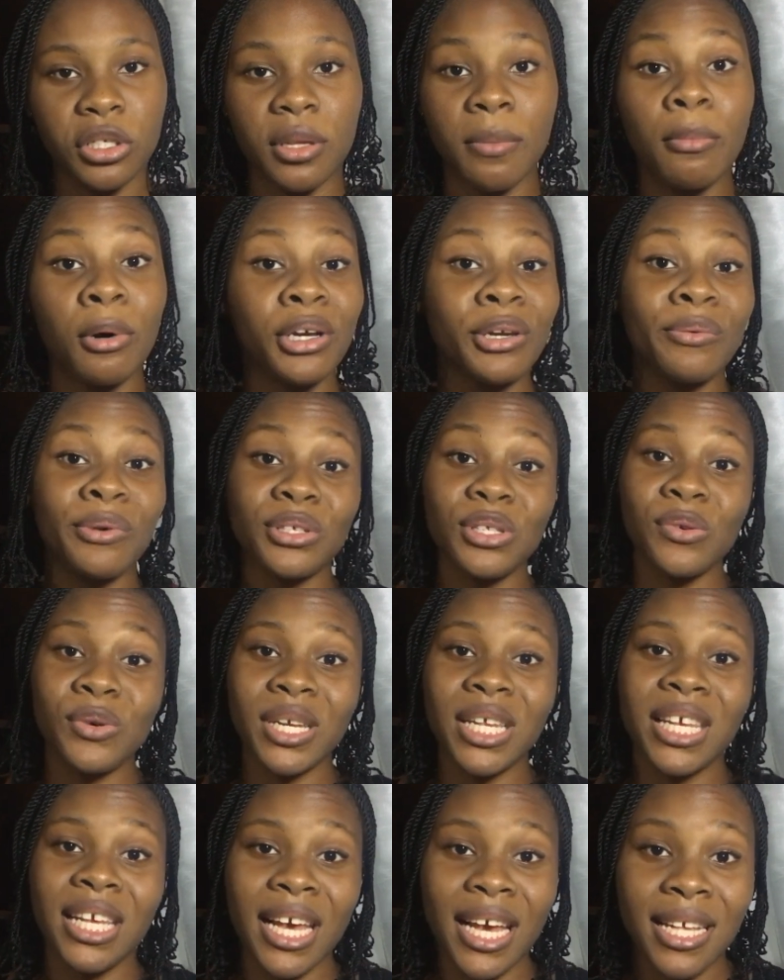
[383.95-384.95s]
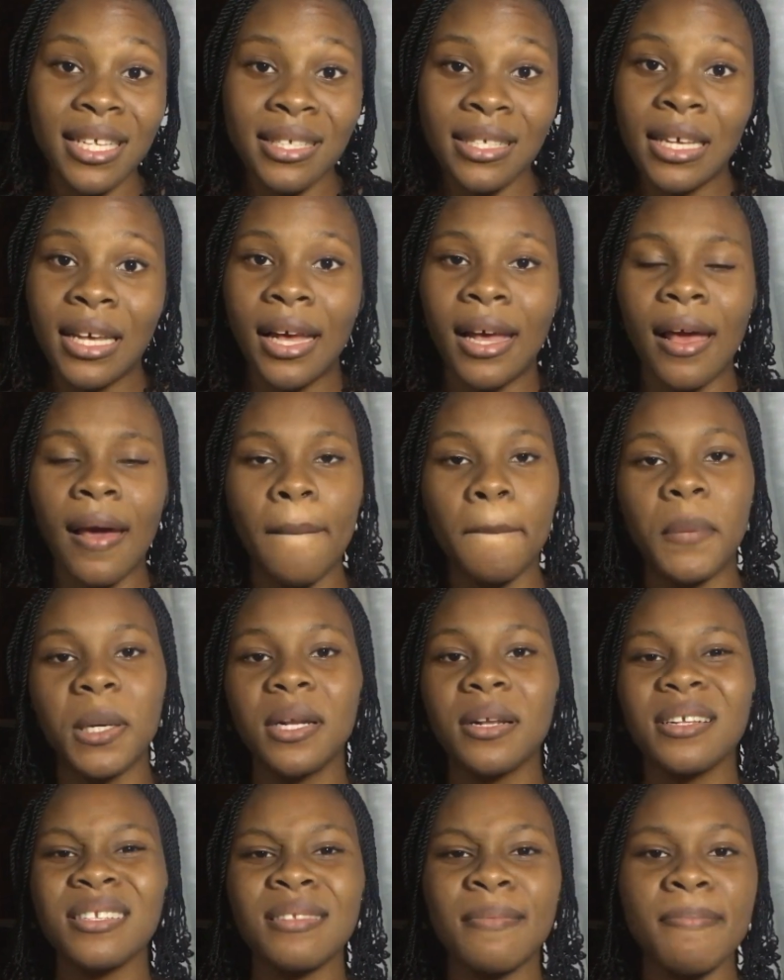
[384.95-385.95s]
The money was good, yes, but
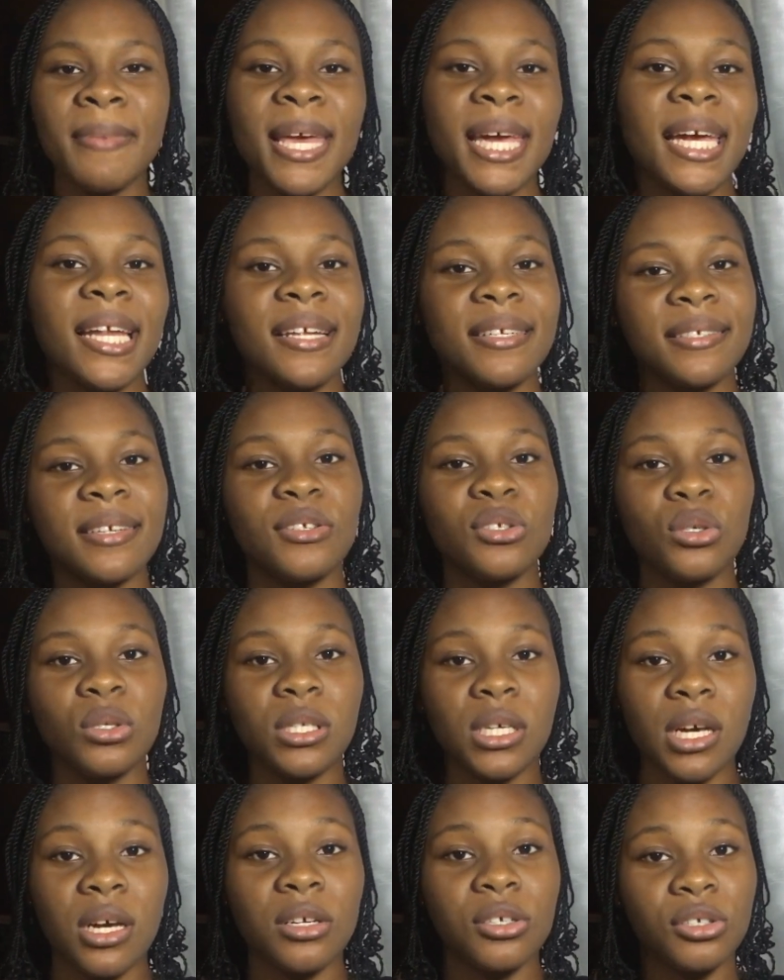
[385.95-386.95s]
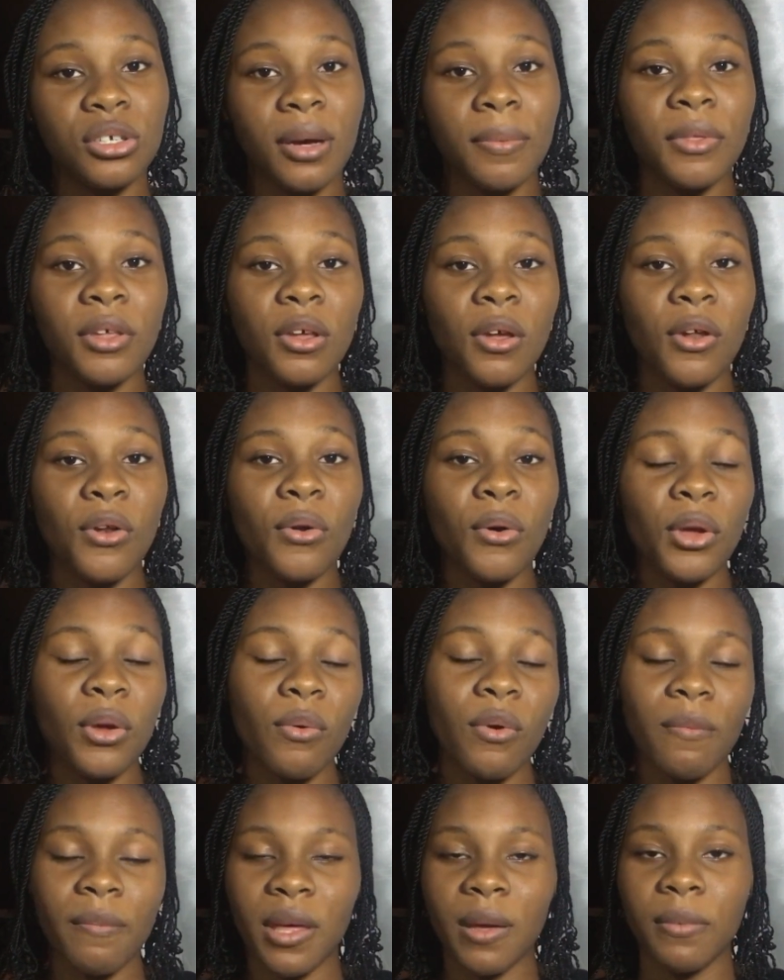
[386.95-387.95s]
it doesn't make any sense you take a job that you know you
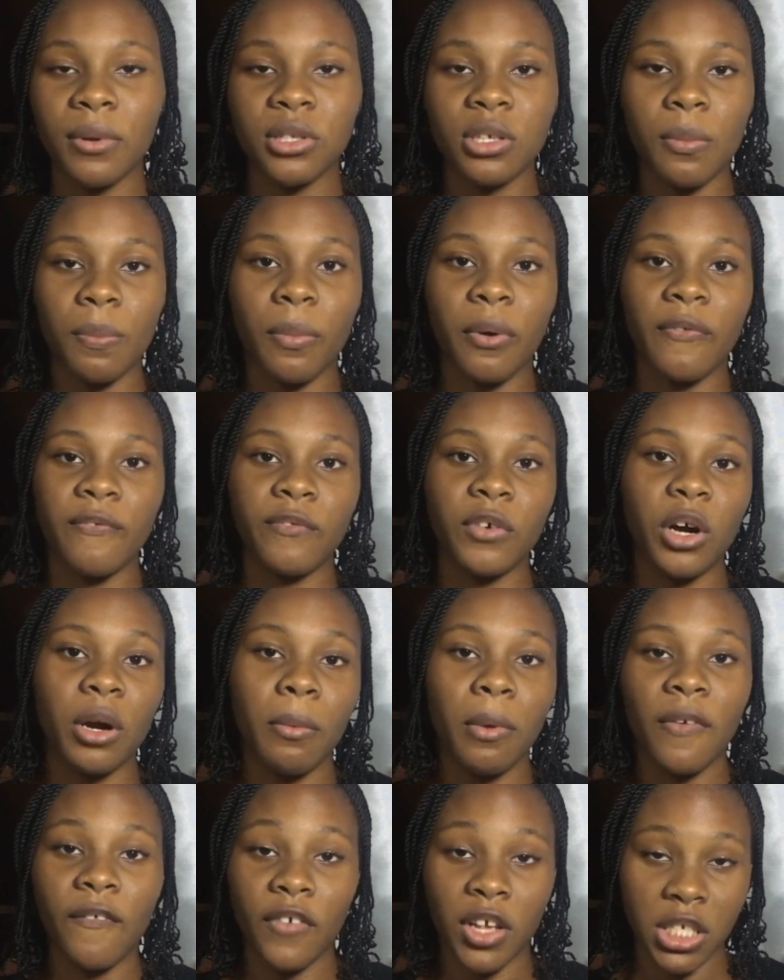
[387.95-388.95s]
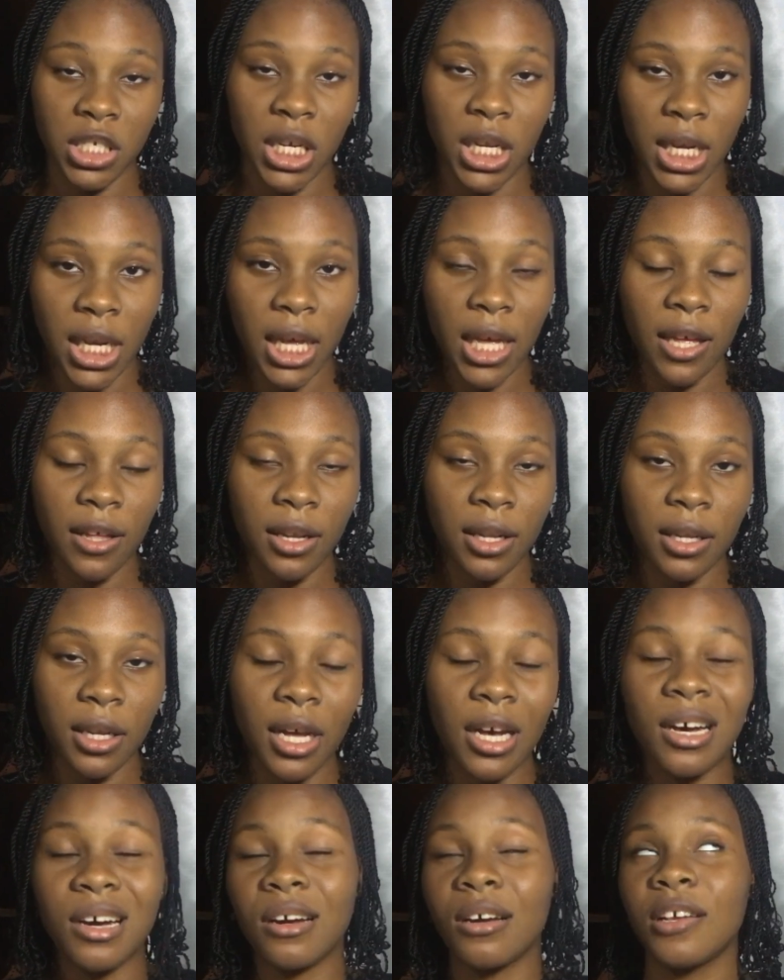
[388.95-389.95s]
won't be able to perform efficiently
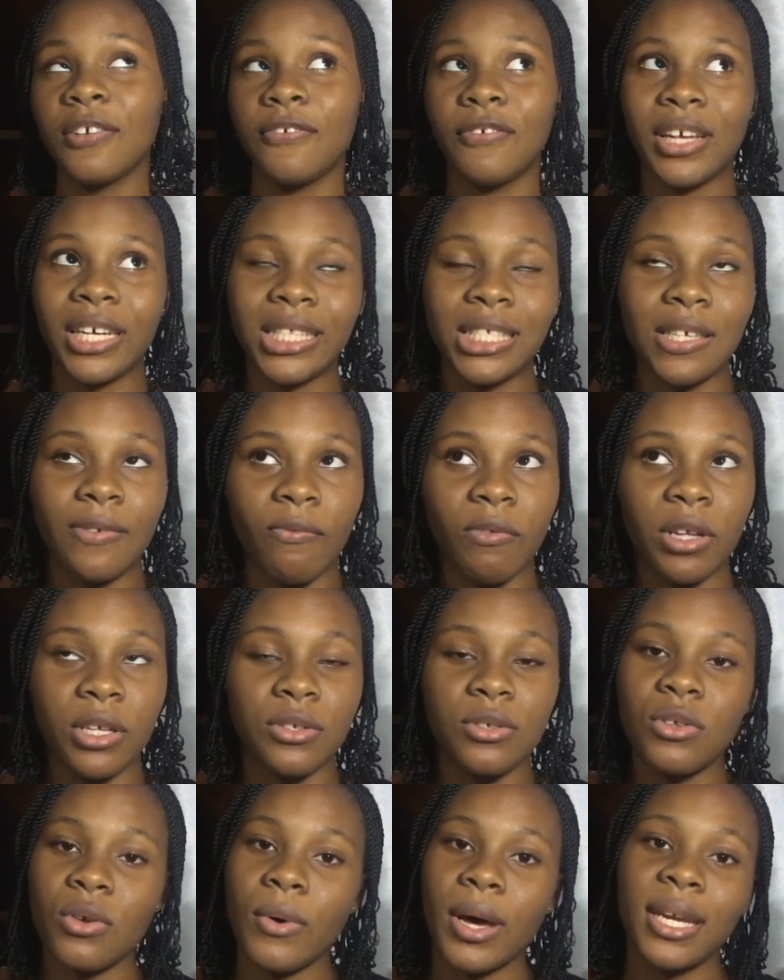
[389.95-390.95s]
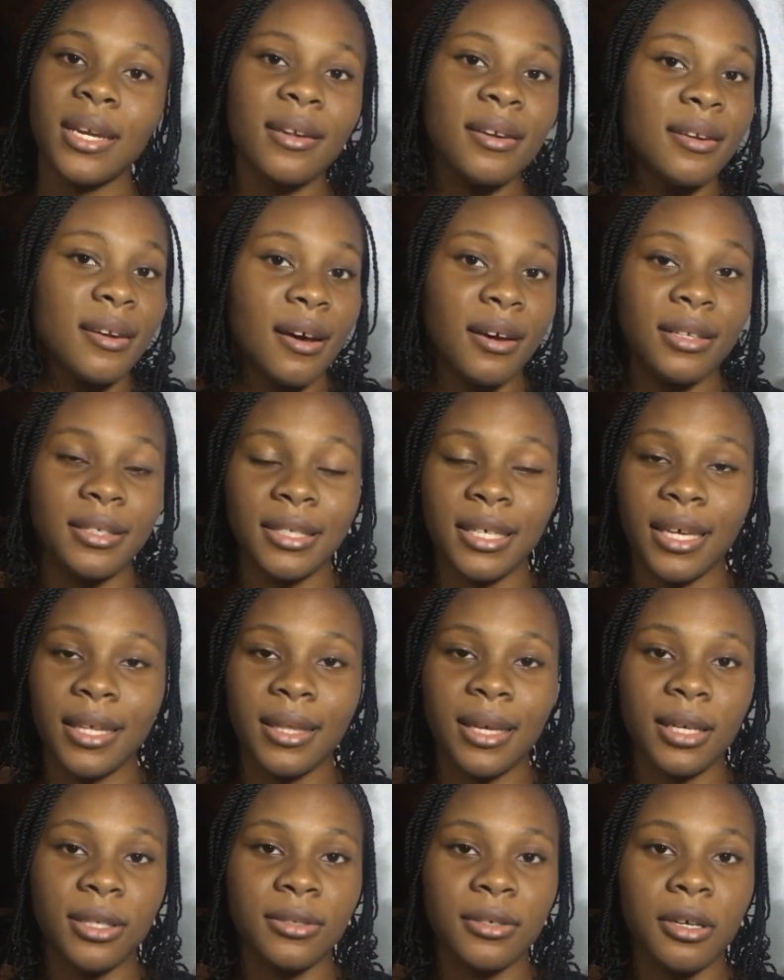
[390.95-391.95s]
or effectively. So I did not take
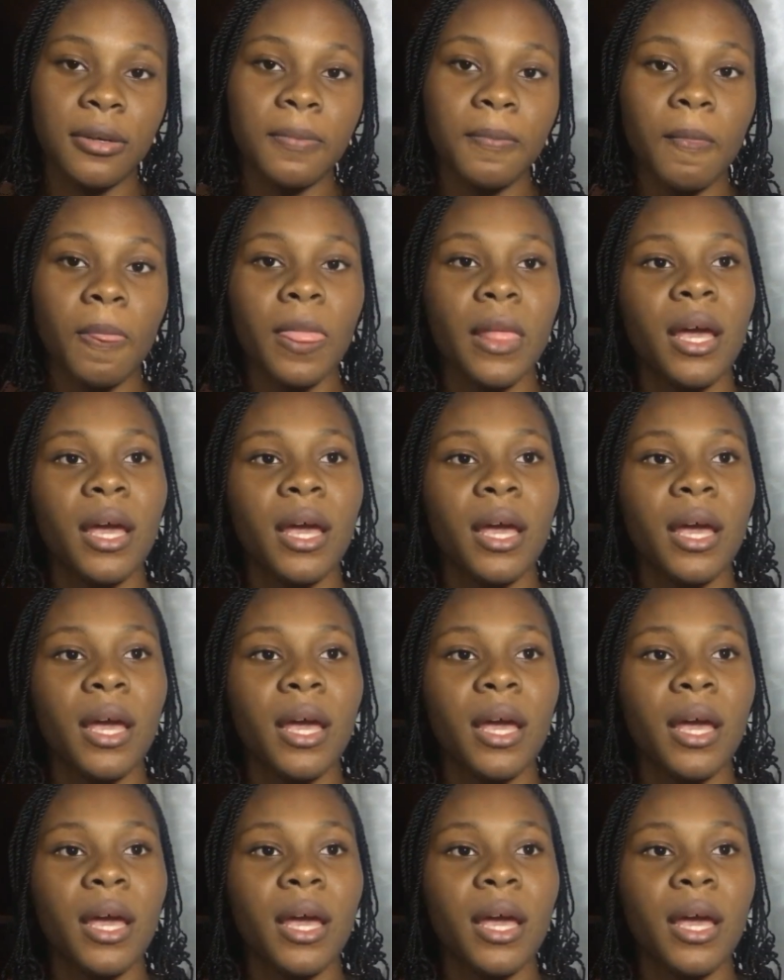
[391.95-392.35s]
that job.